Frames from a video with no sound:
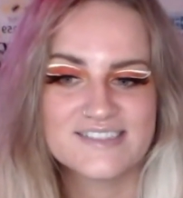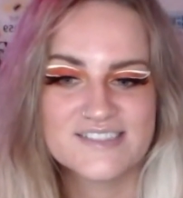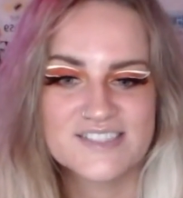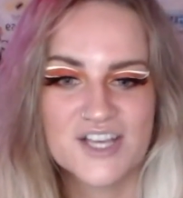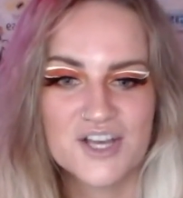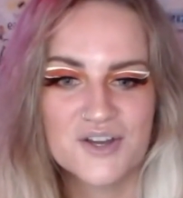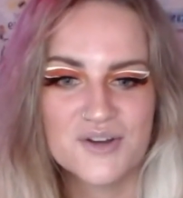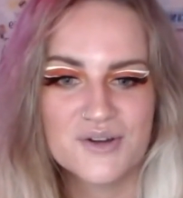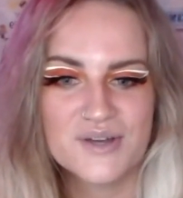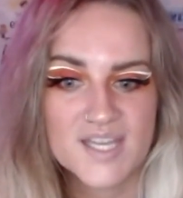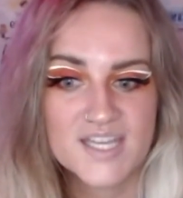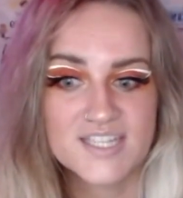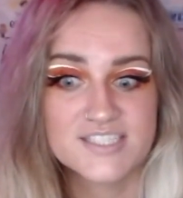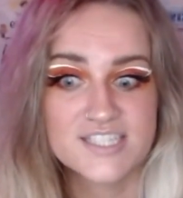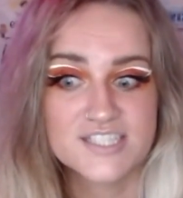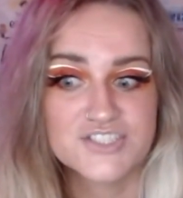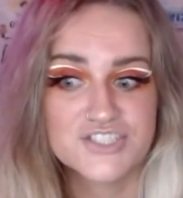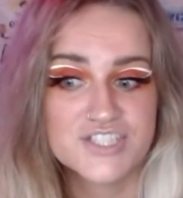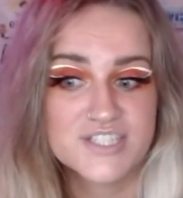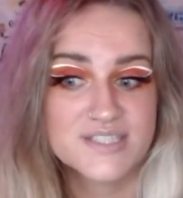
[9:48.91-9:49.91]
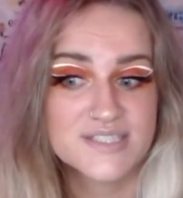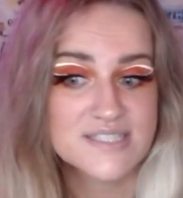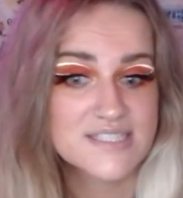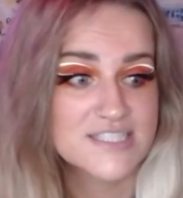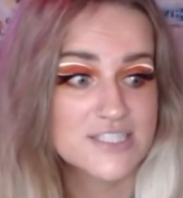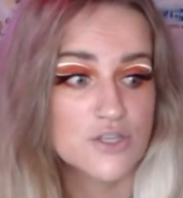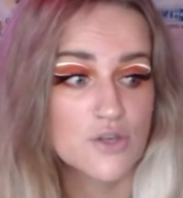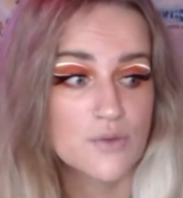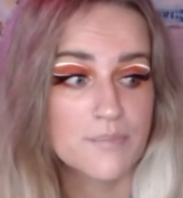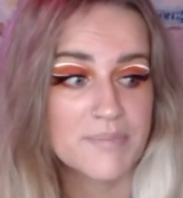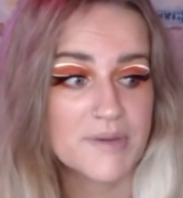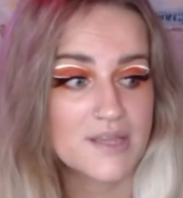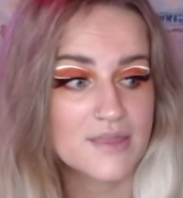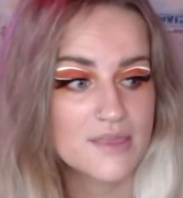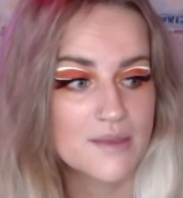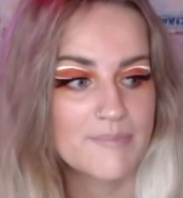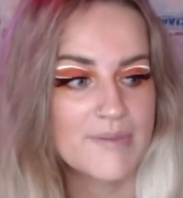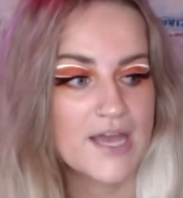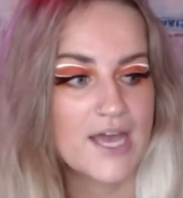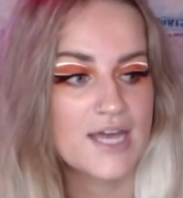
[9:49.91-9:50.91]
So and Denji still beat
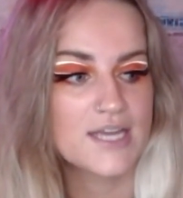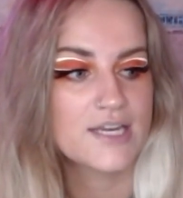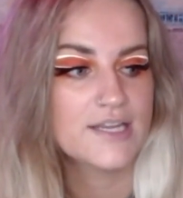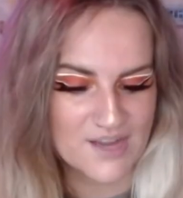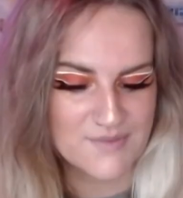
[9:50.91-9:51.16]
the bat.